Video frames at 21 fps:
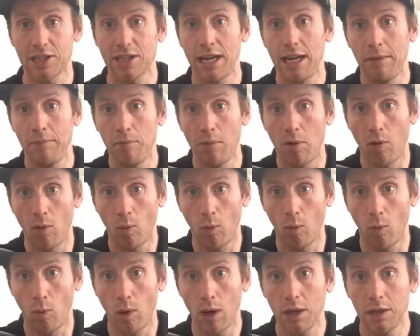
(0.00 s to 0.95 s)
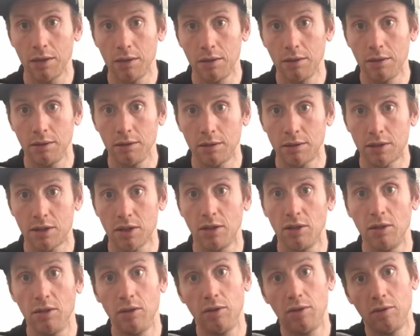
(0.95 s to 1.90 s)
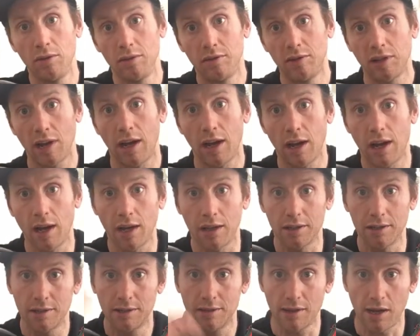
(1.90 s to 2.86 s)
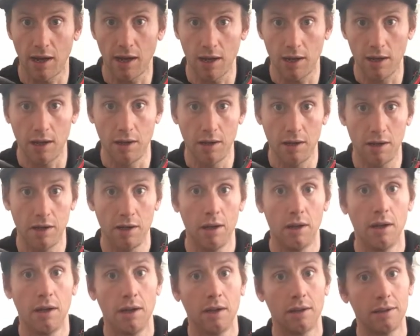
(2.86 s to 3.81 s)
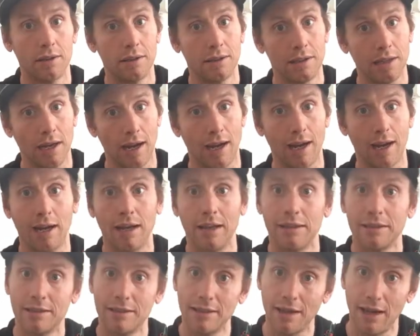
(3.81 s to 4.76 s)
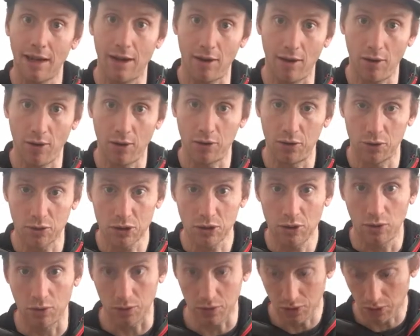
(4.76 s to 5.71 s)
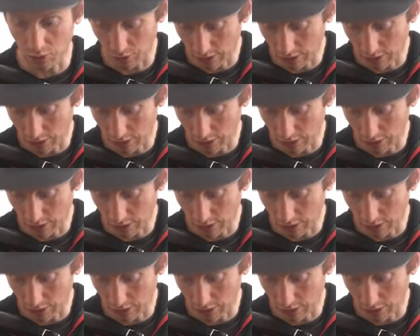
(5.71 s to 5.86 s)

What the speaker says: same 1, 2, da, da, da, da on those notes,